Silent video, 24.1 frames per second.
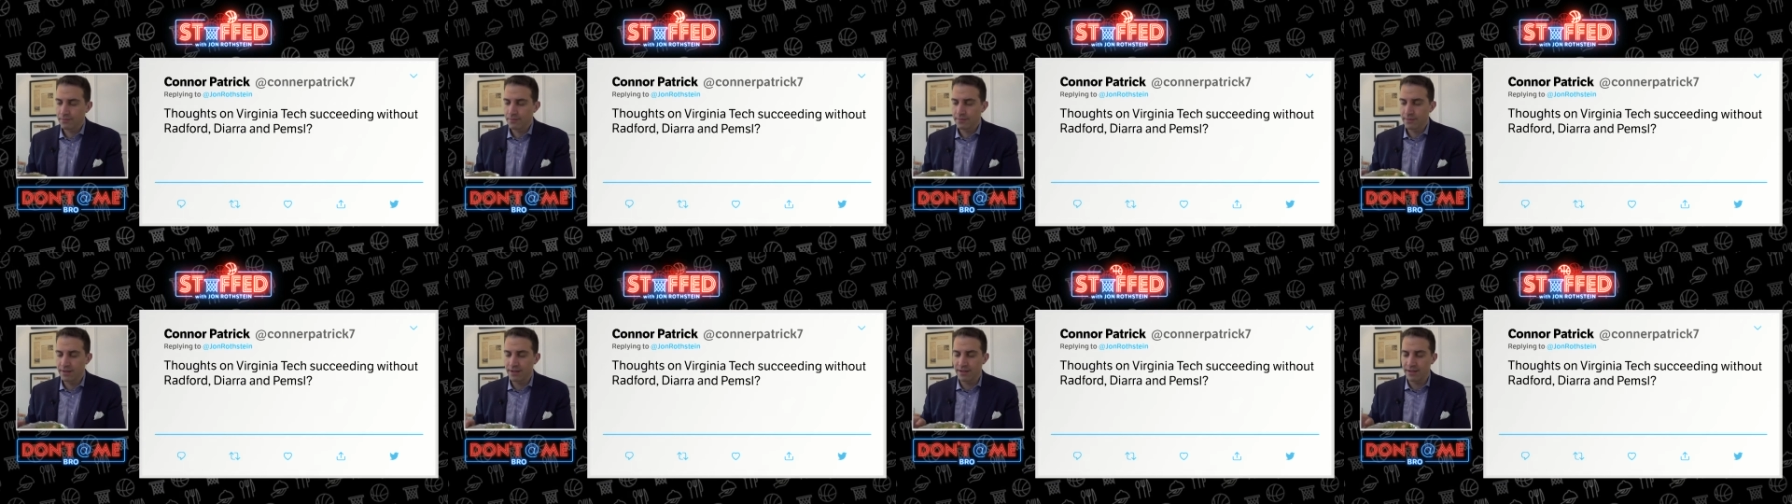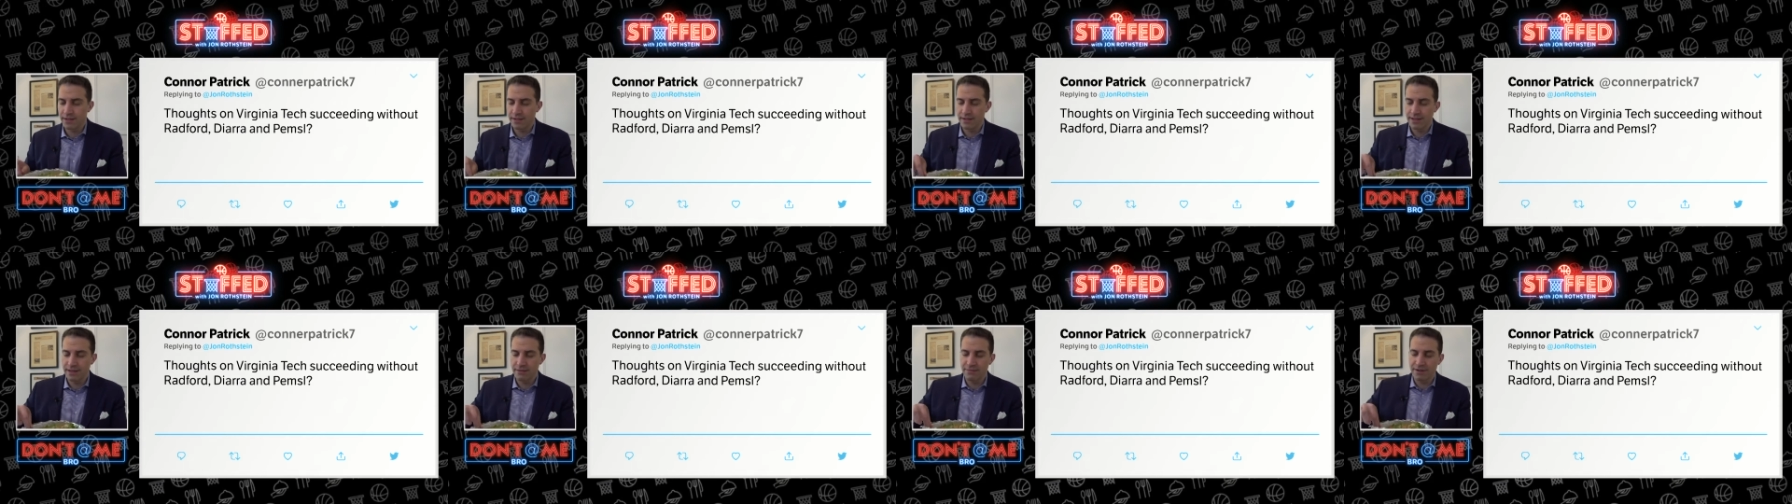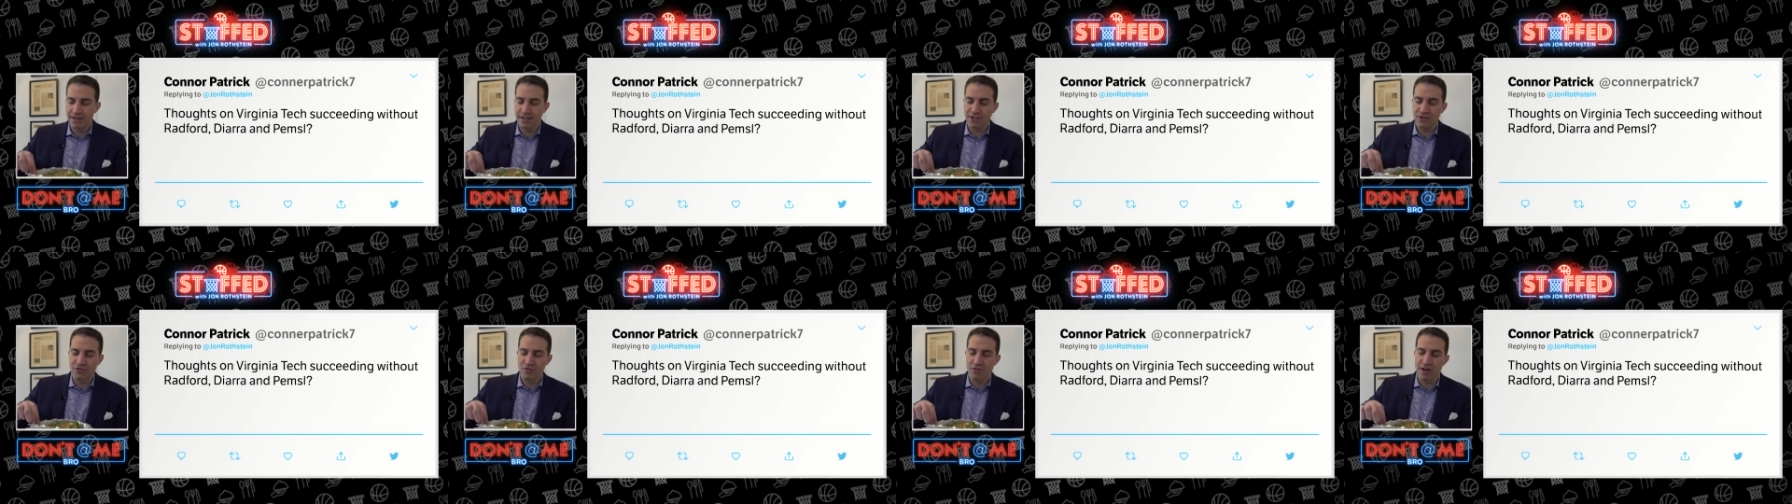I hate
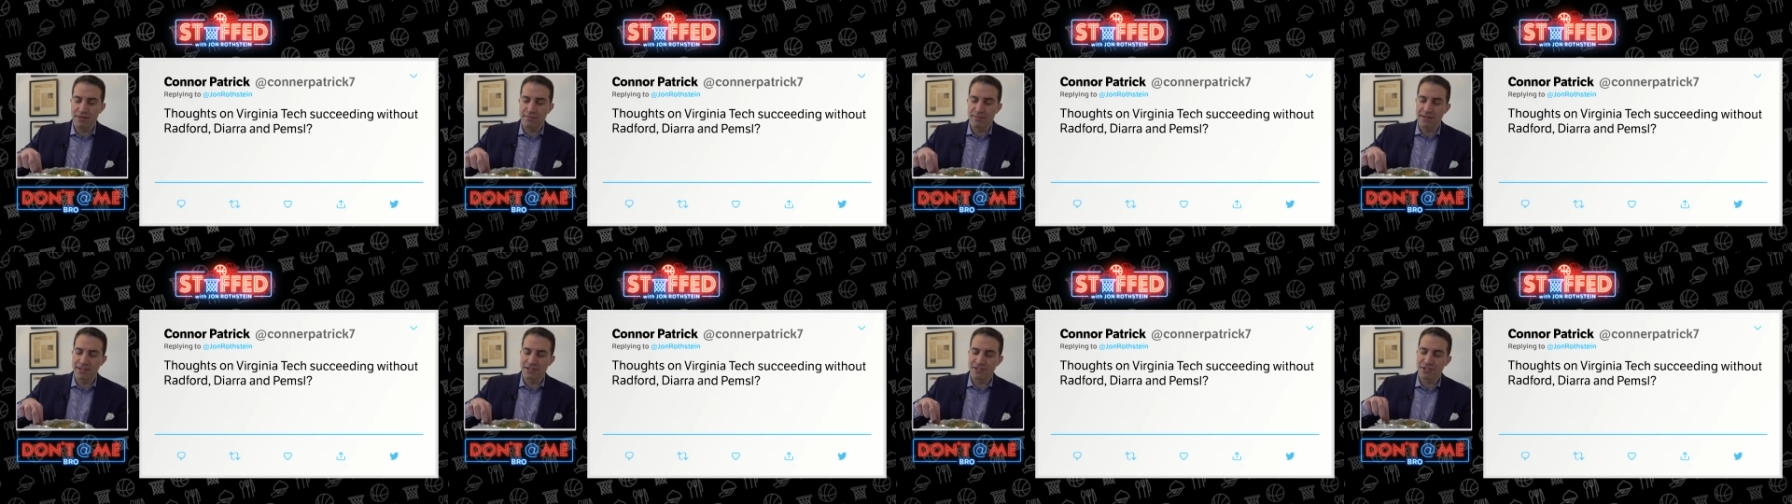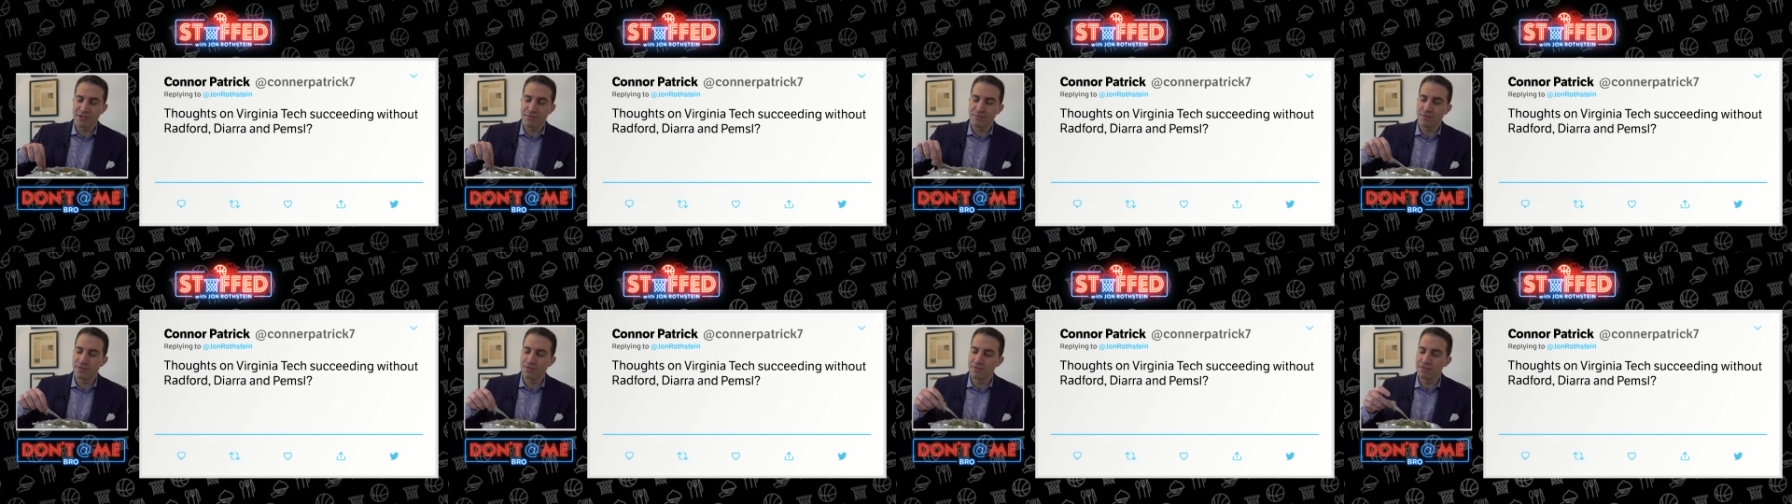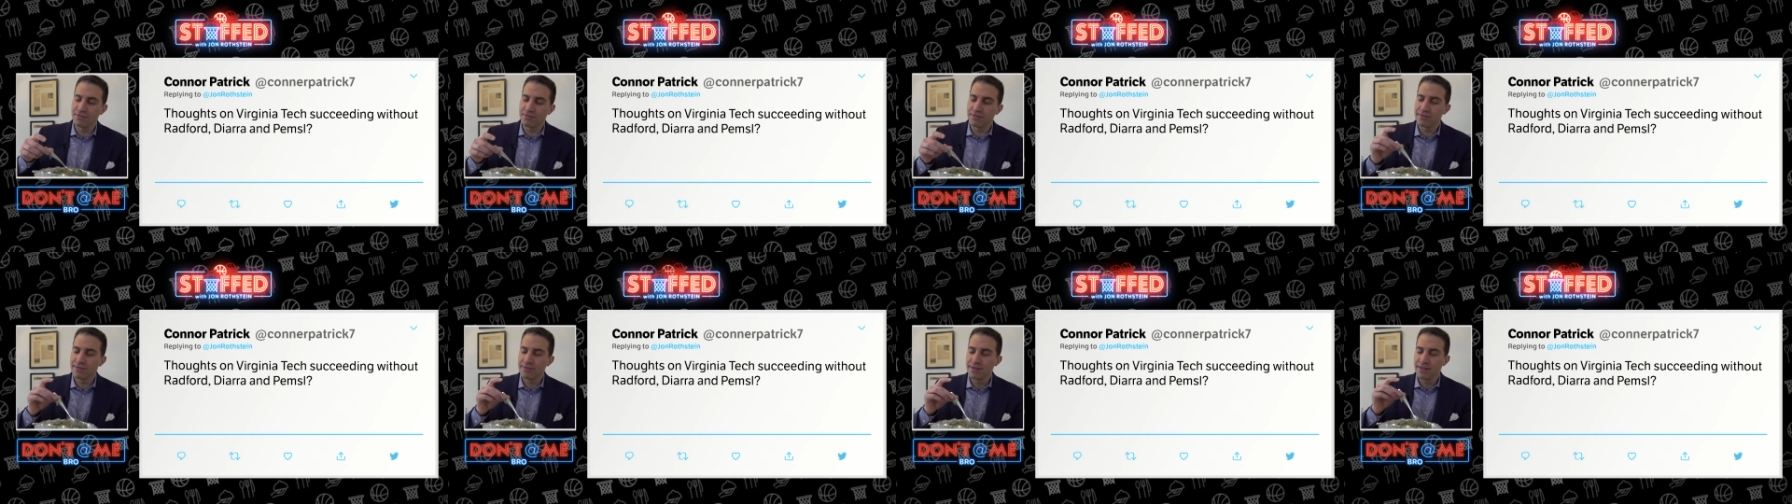when I drop my spoon.
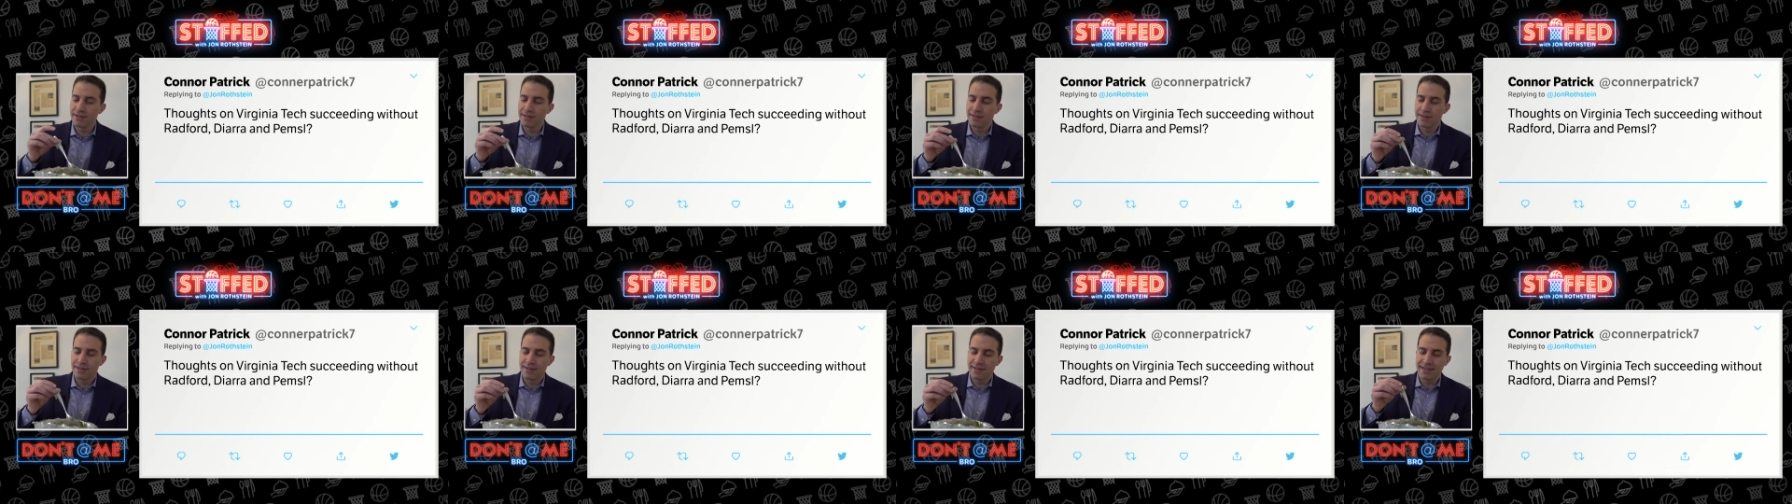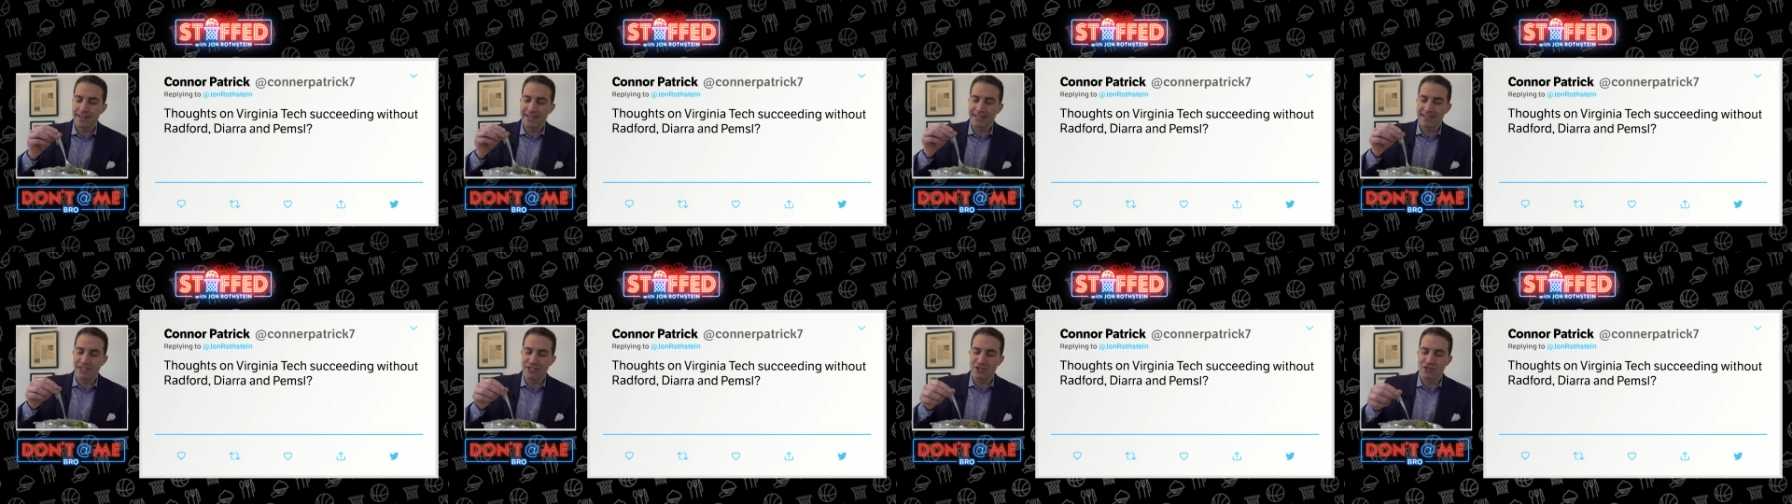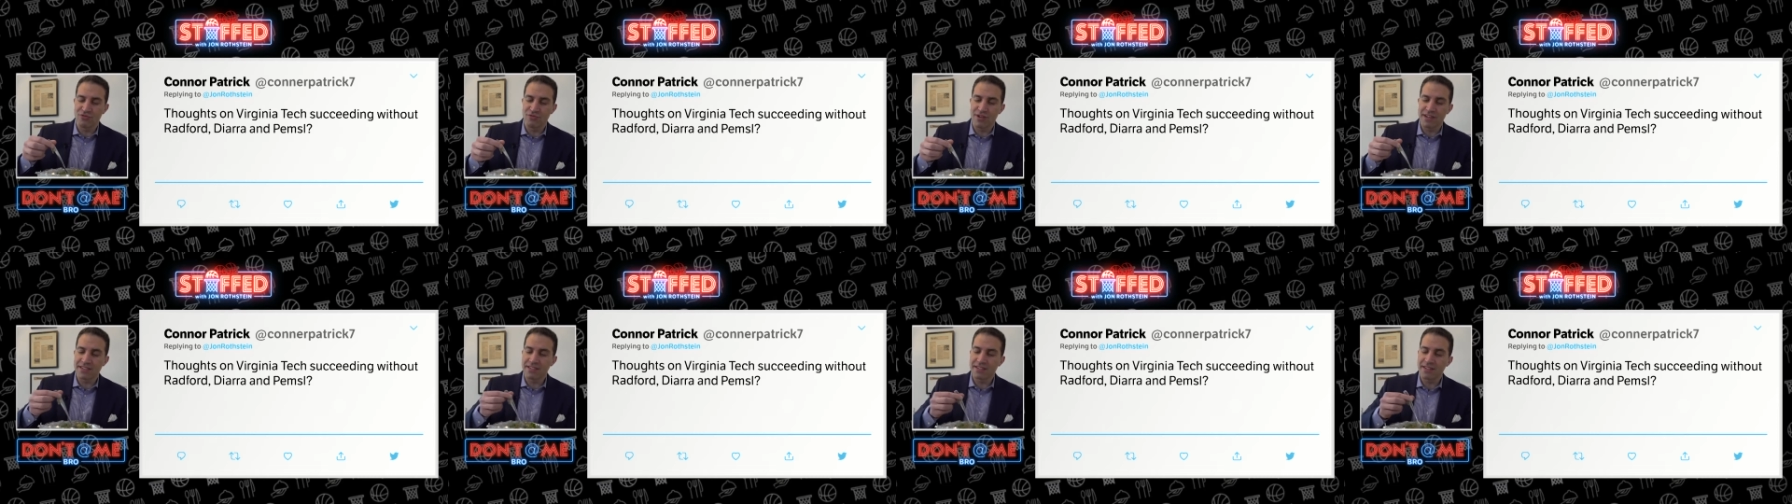I get the
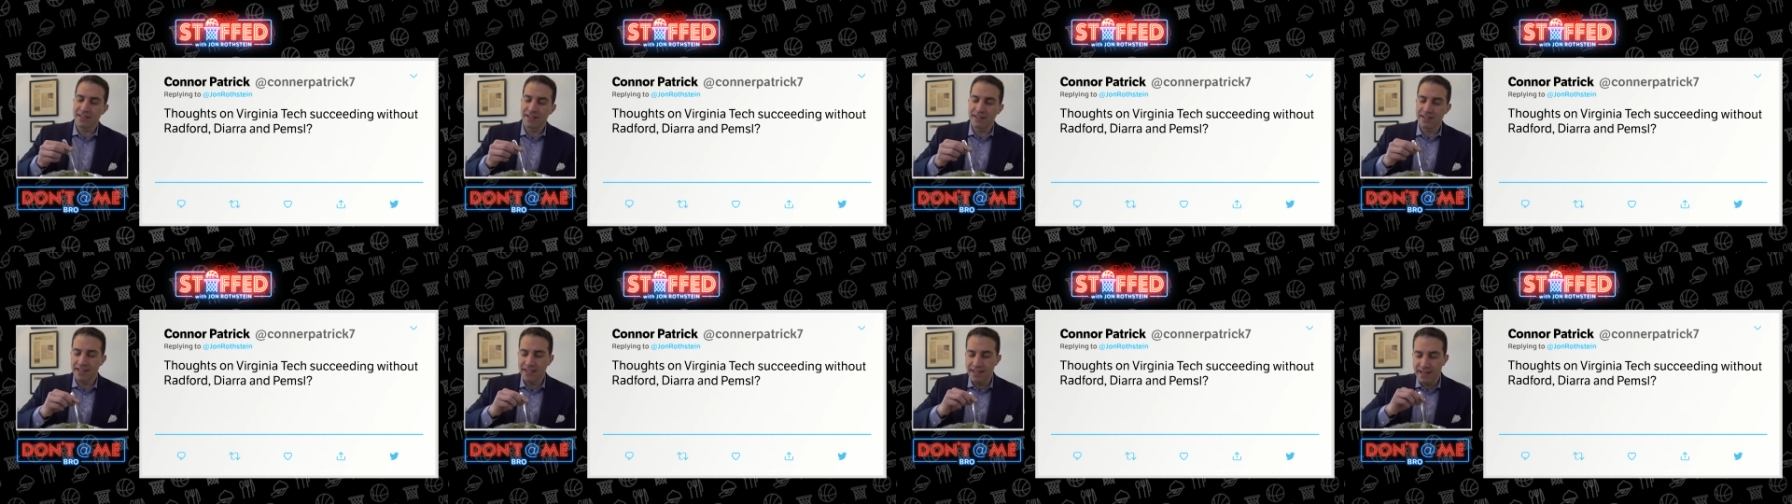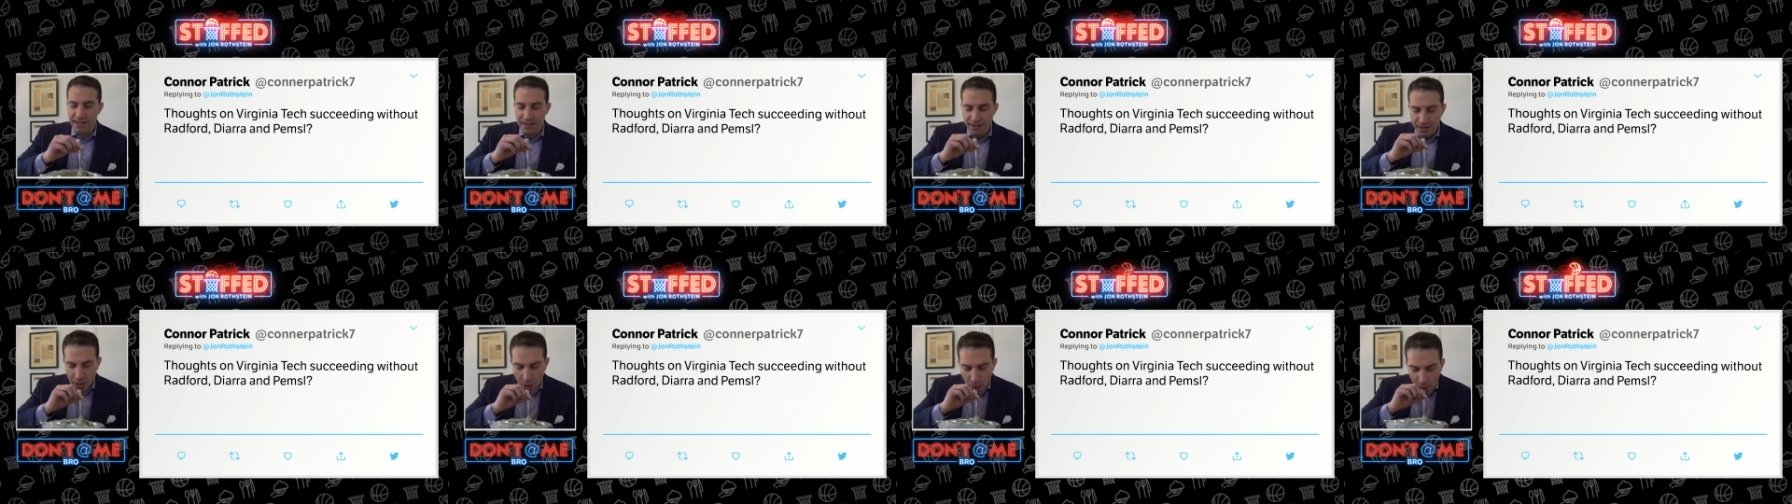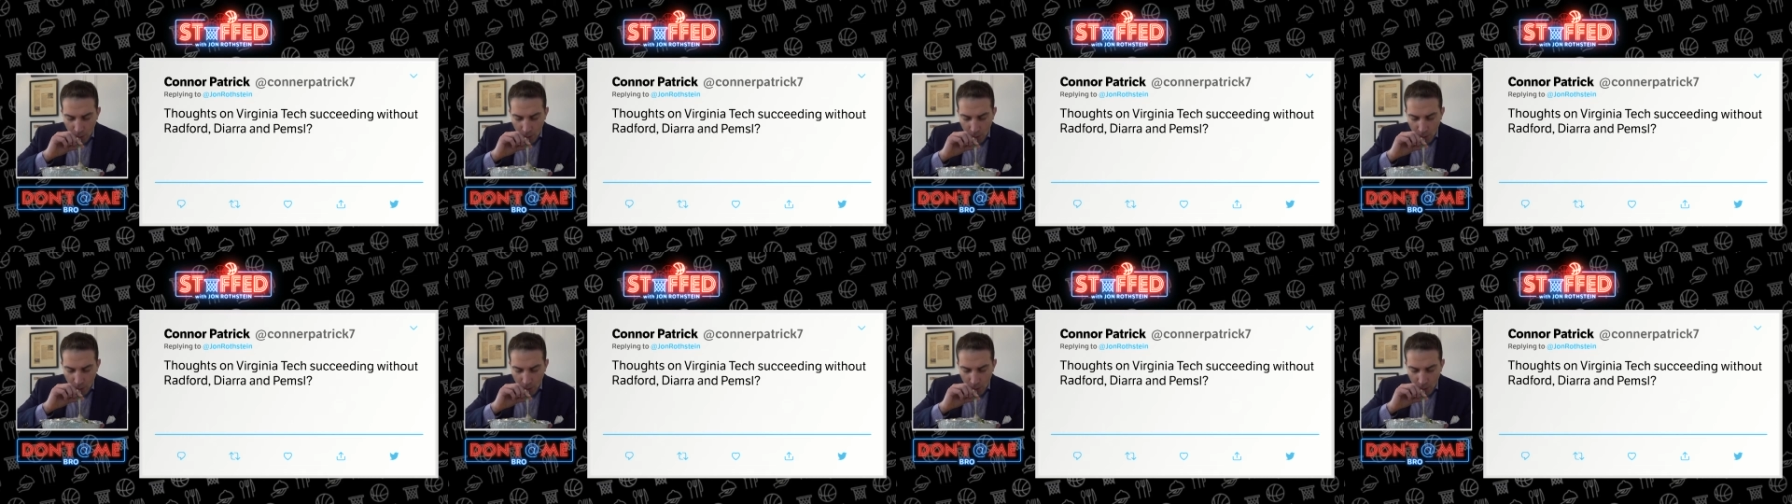dressing on the end.